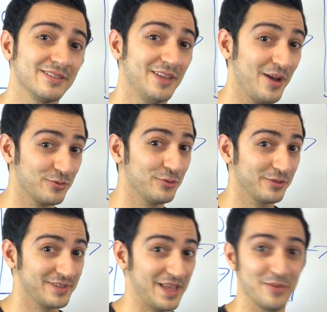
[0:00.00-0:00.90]
How cool
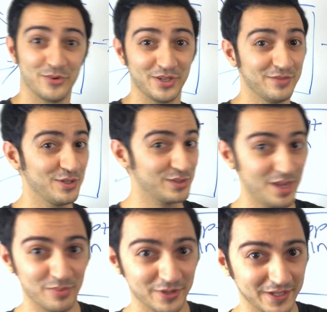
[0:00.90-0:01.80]
is that? I'm going to give you a
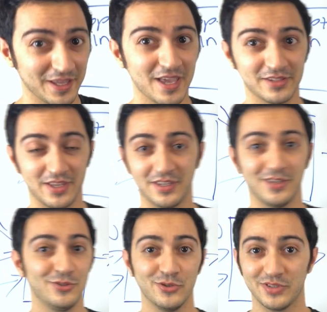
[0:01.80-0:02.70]
template that you
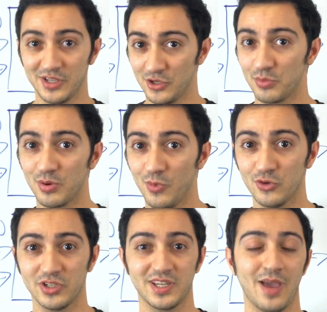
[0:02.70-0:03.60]
can use in your
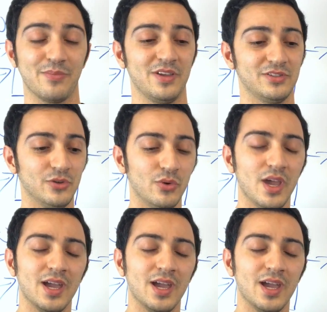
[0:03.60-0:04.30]
promotion campaign. So